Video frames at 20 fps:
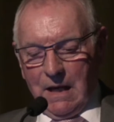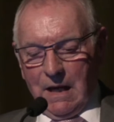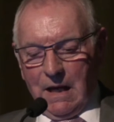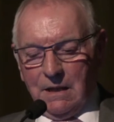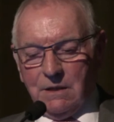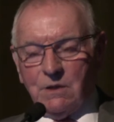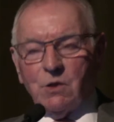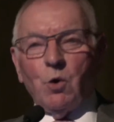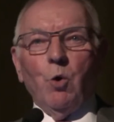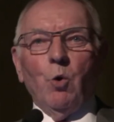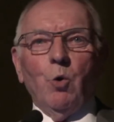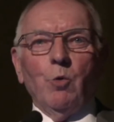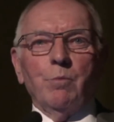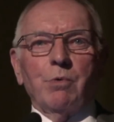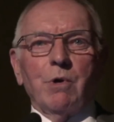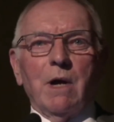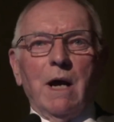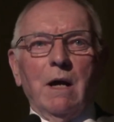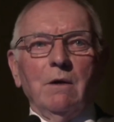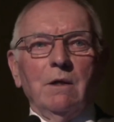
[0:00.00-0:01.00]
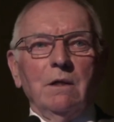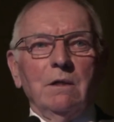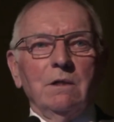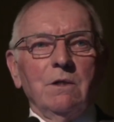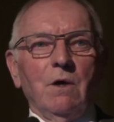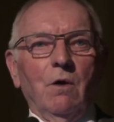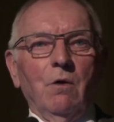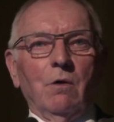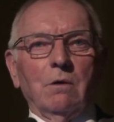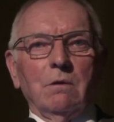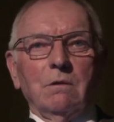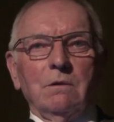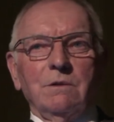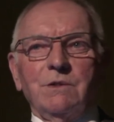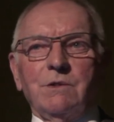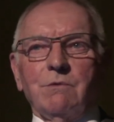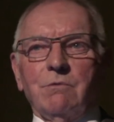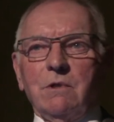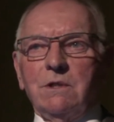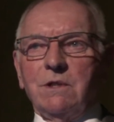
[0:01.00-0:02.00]
And Court Brown and Doll,
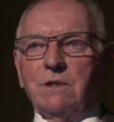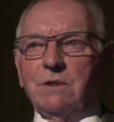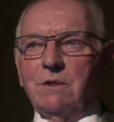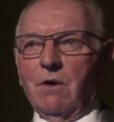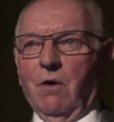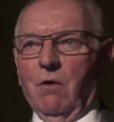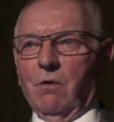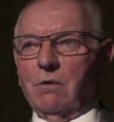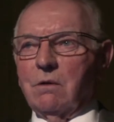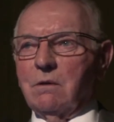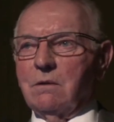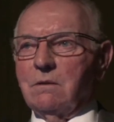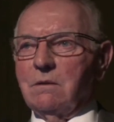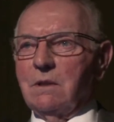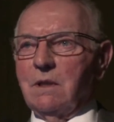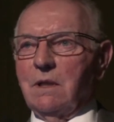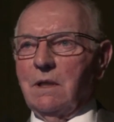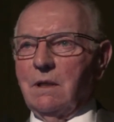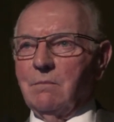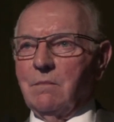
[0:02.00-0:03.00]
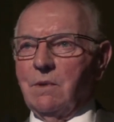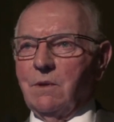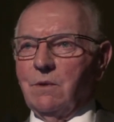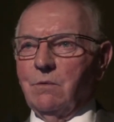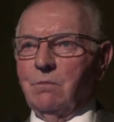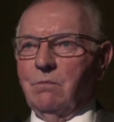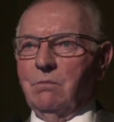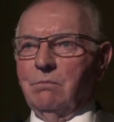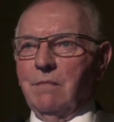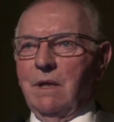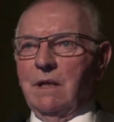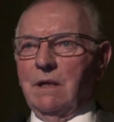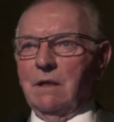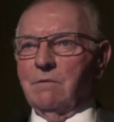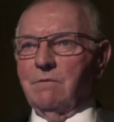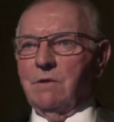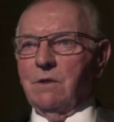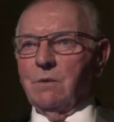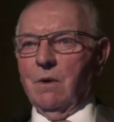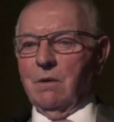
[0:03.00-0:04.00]
Sir Richard Doll, who many
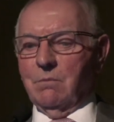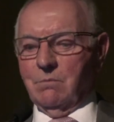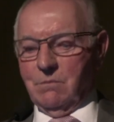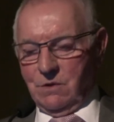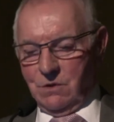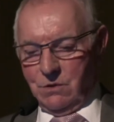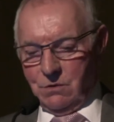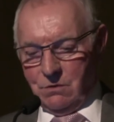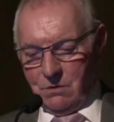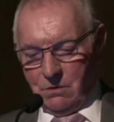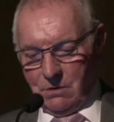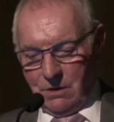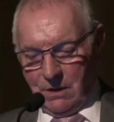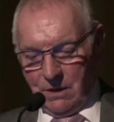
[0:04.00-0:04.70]
of you I'm sure